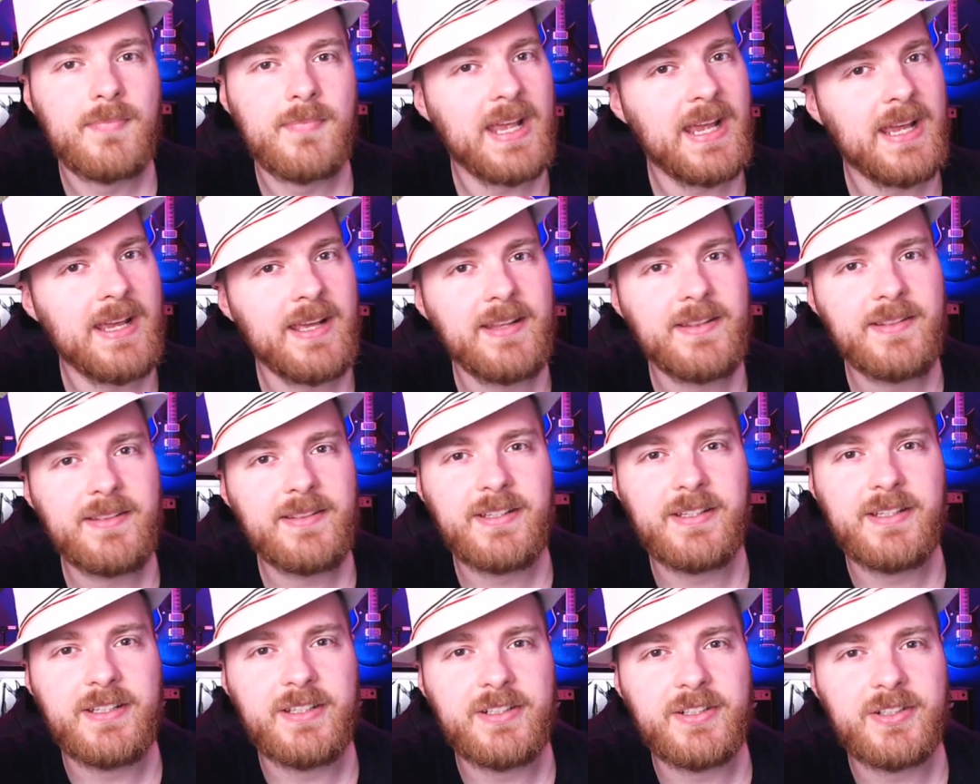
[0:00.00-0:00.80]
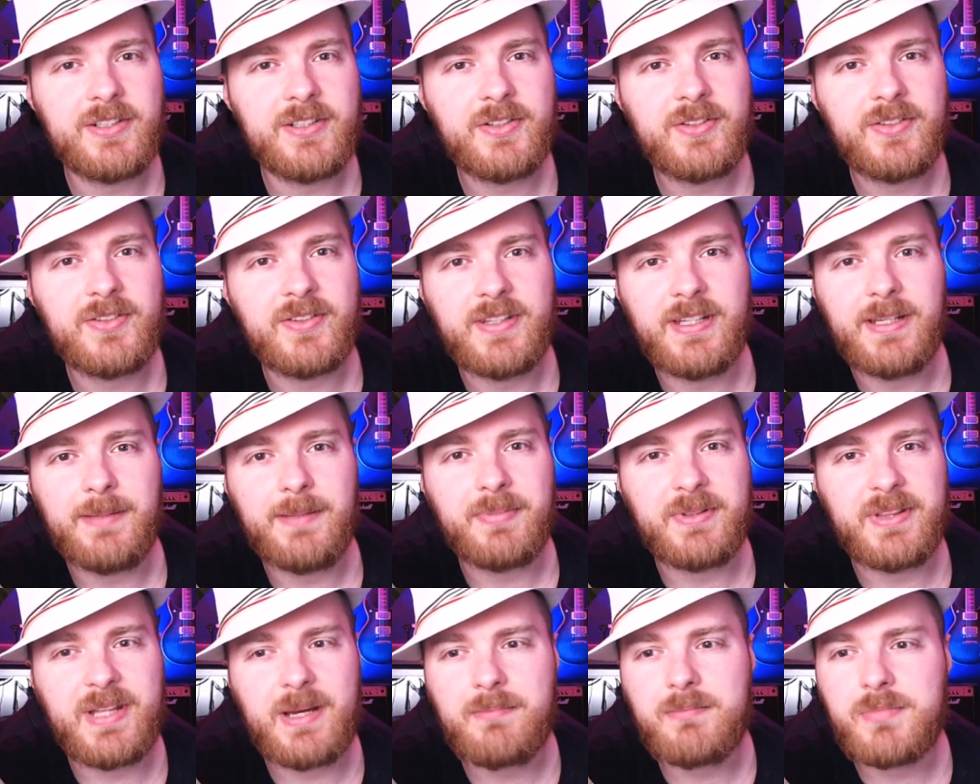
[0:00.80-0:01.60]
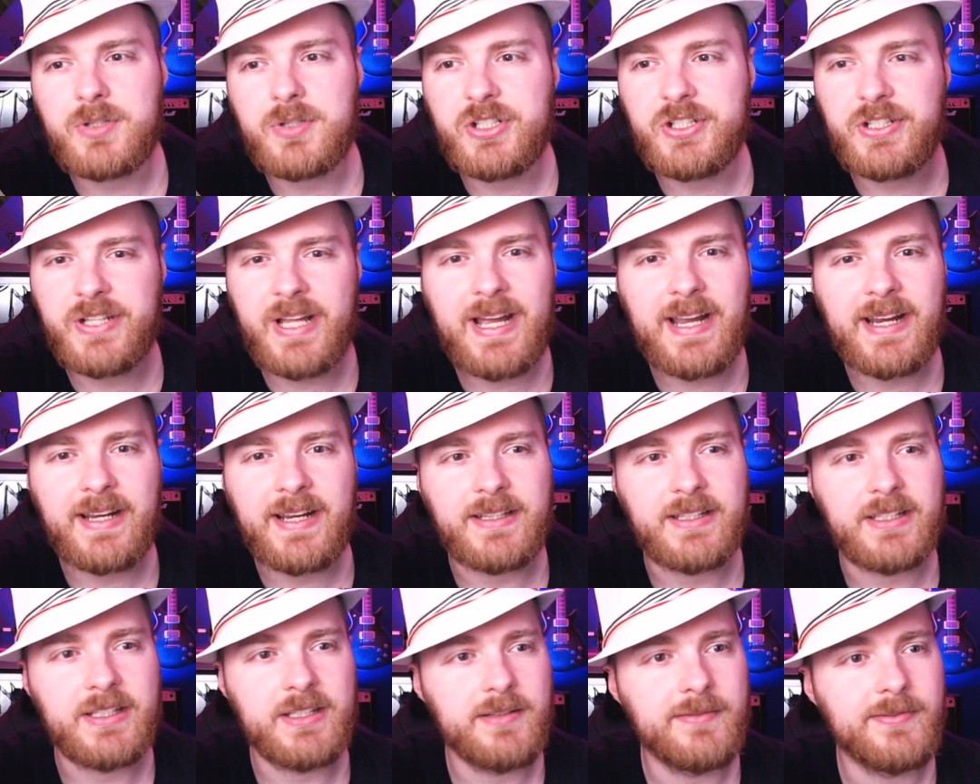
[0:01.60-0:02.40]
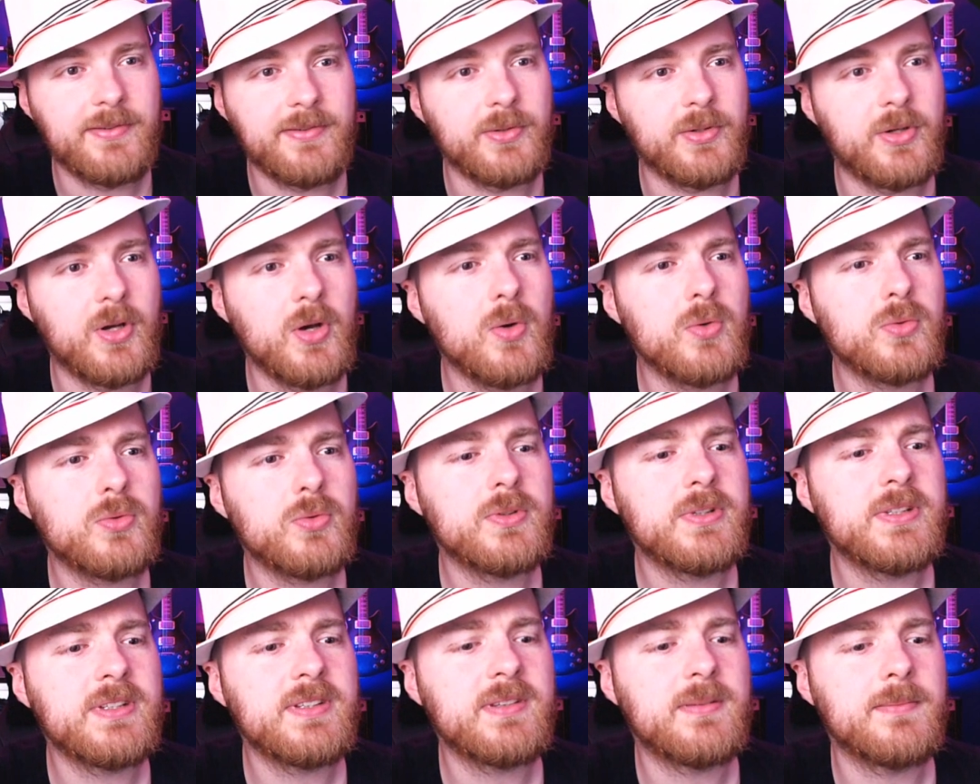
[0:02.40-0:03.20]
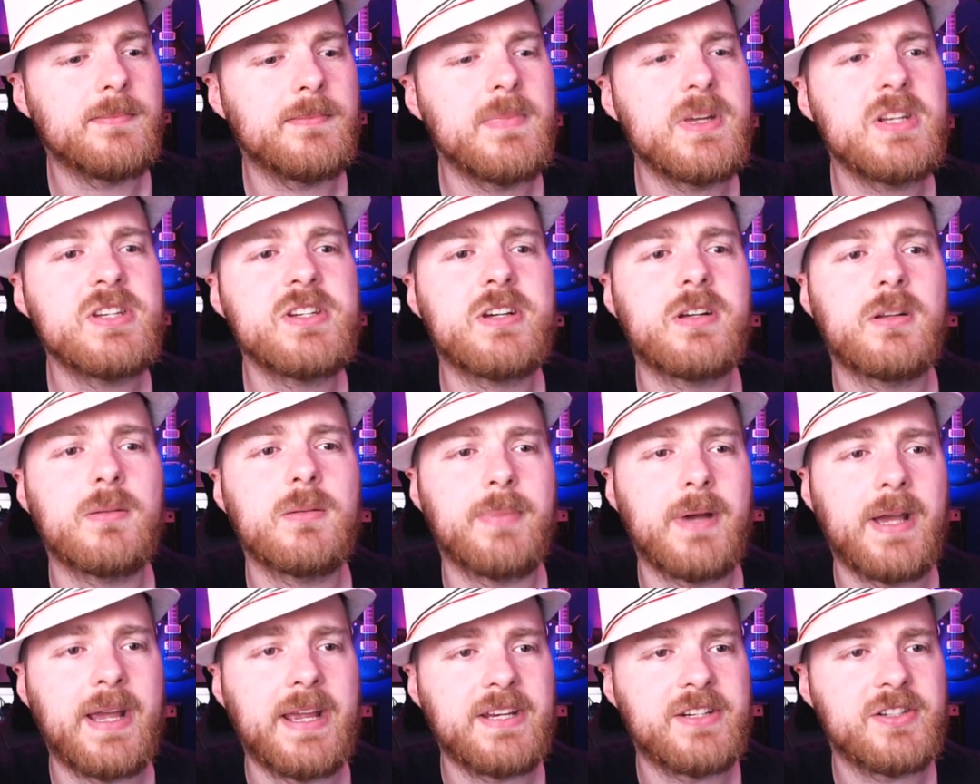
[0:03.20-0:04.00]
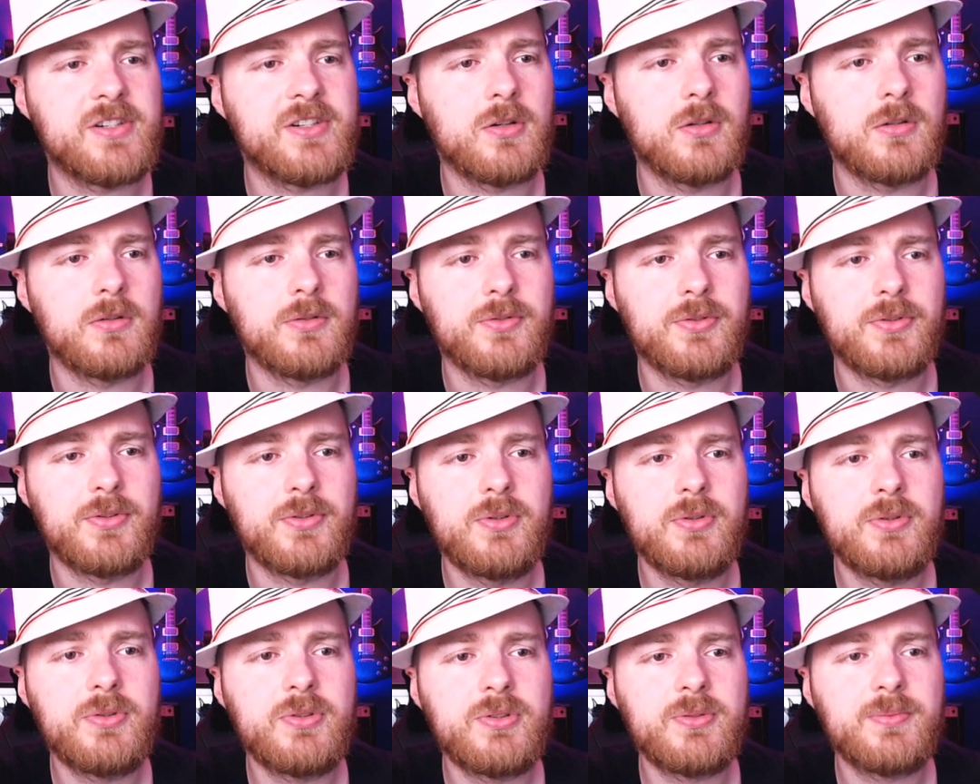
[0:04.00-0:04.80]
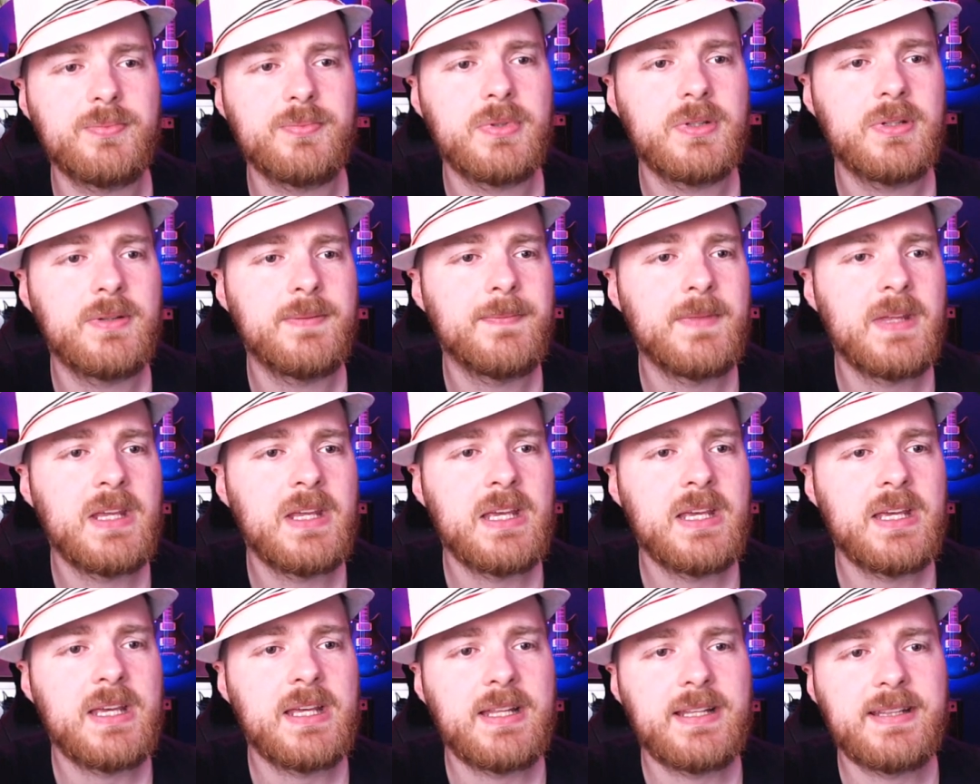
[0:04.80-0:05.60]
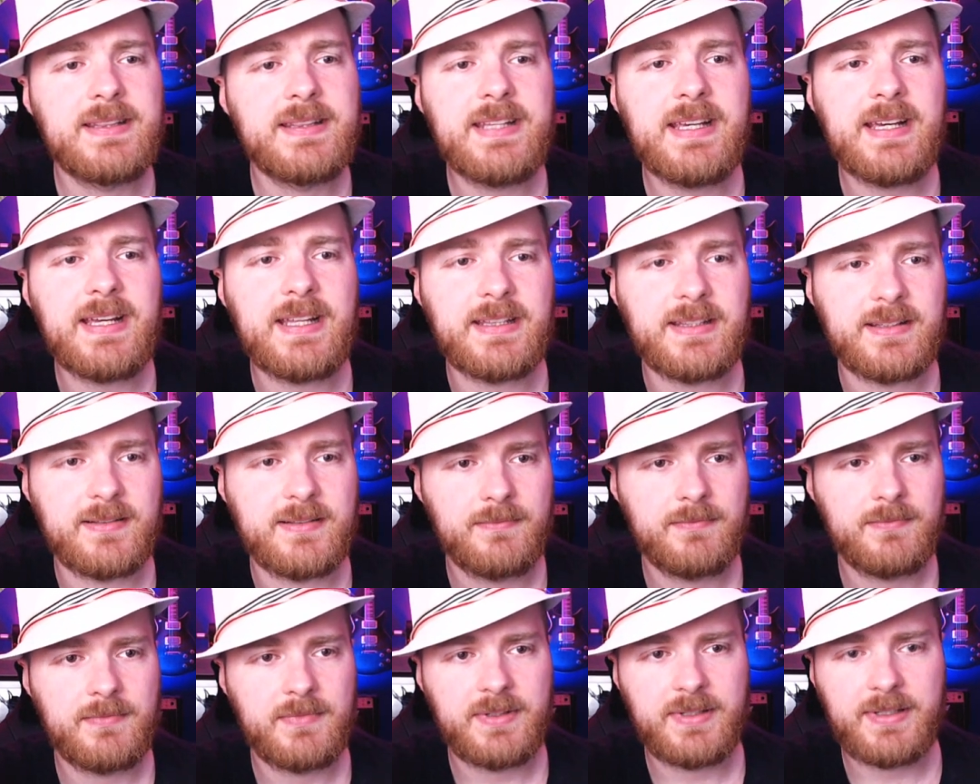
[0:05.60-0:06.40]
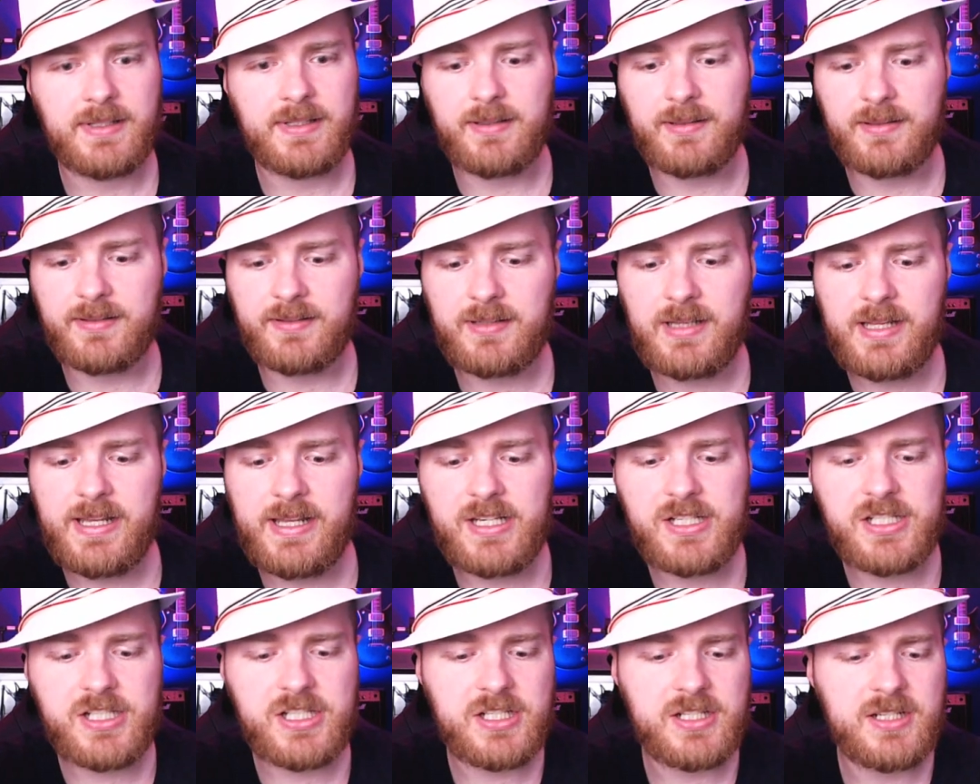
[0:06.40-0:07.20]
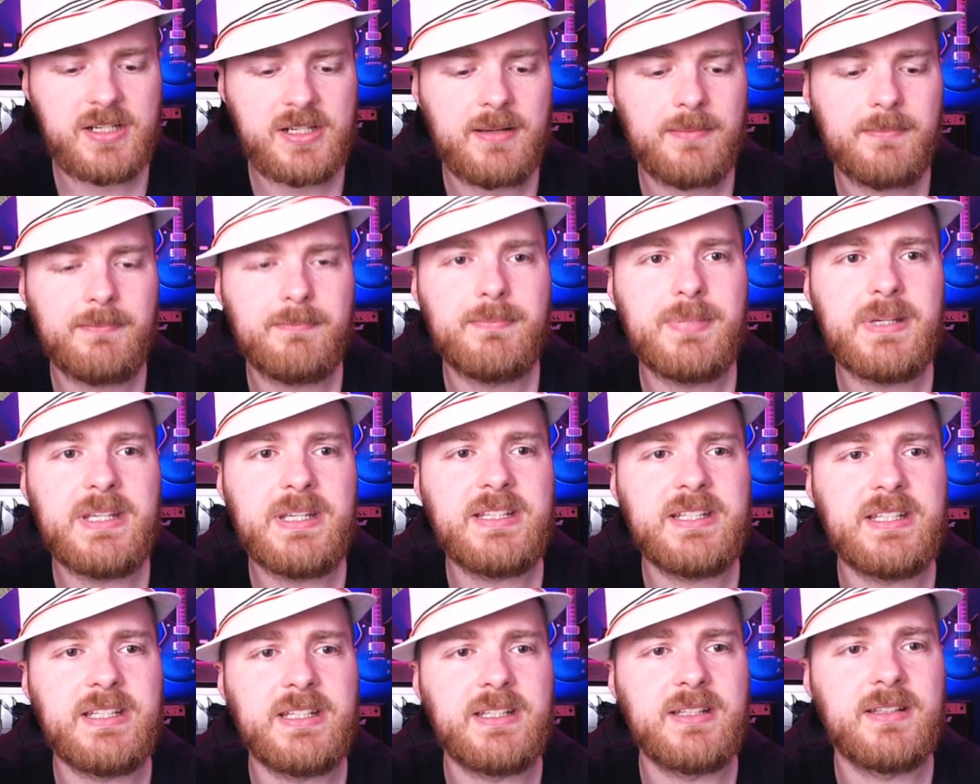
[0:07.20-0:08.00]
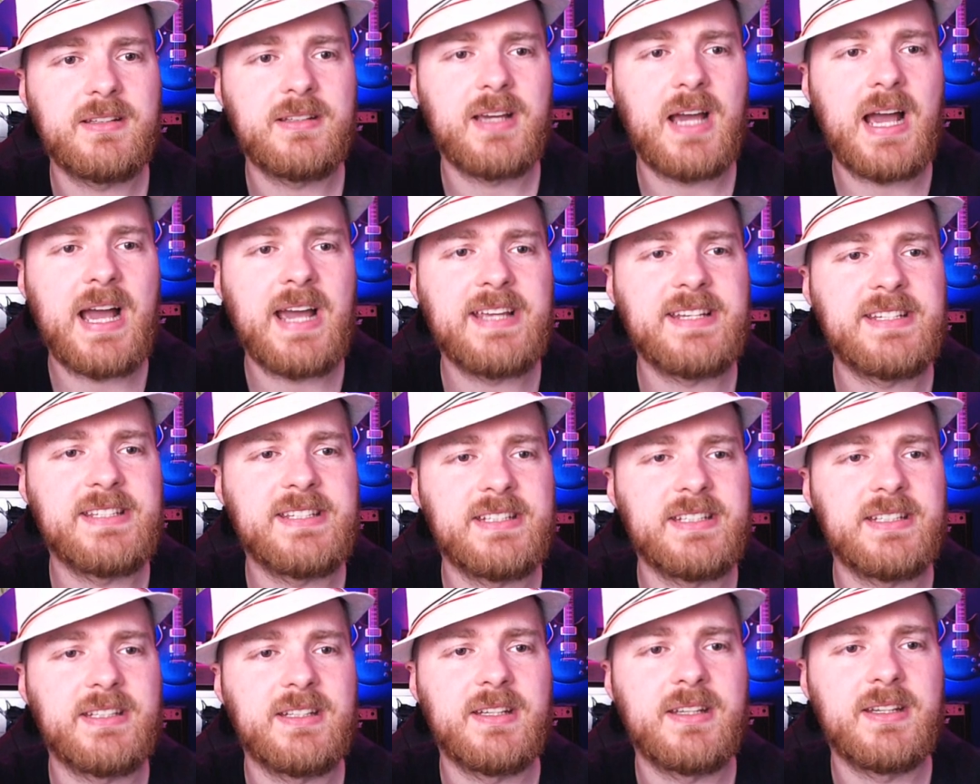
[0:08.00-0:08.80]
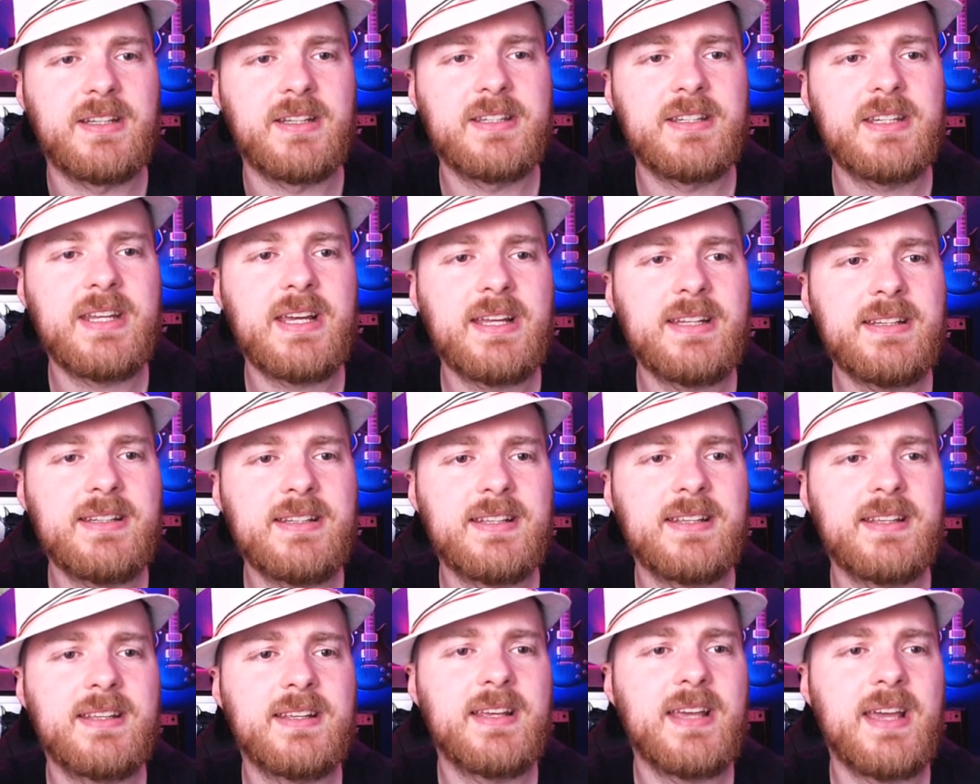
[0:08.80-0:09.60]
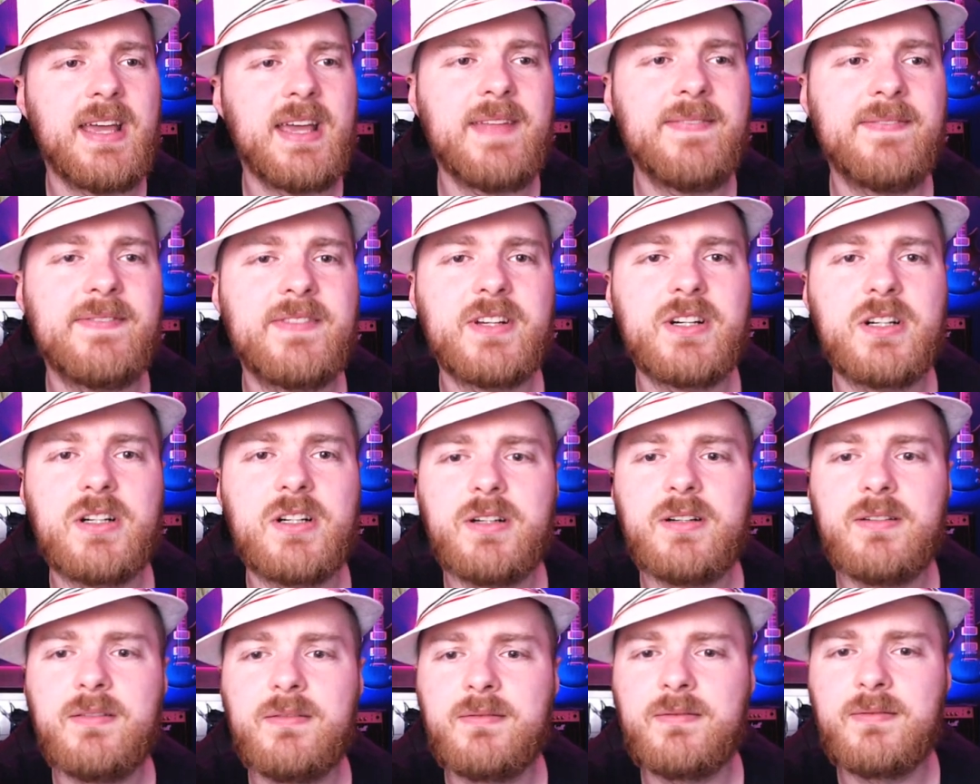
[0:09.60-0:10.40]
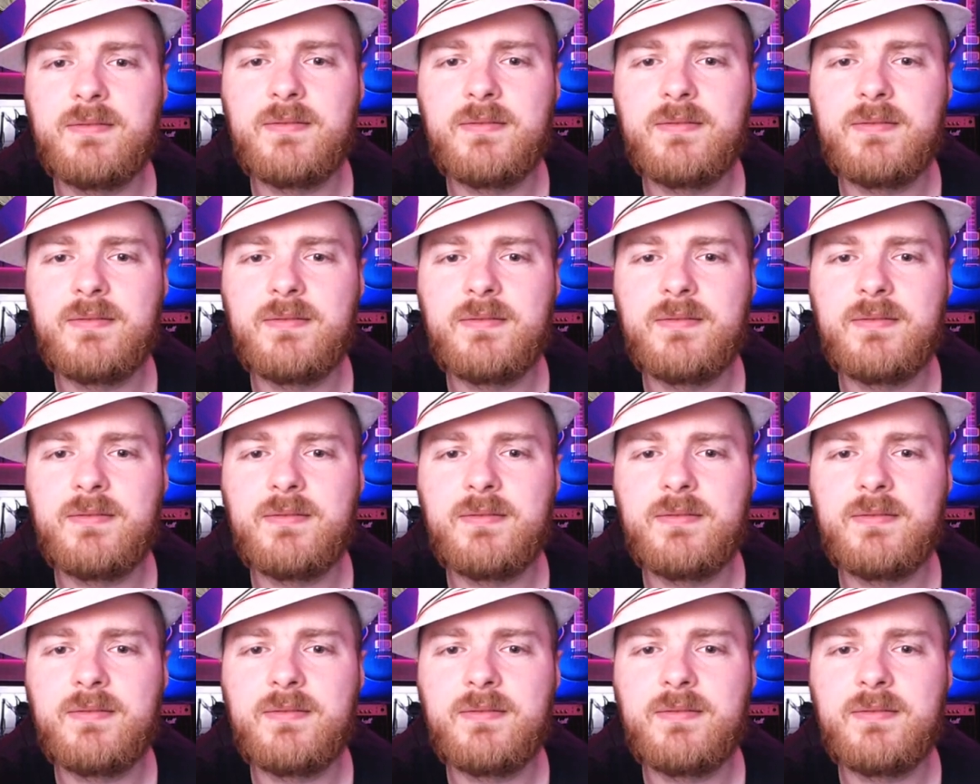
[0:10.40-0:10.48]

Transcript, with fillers: And here's tip number 9. If you go to this magical page called YouTube, then slash ptit.net, enter,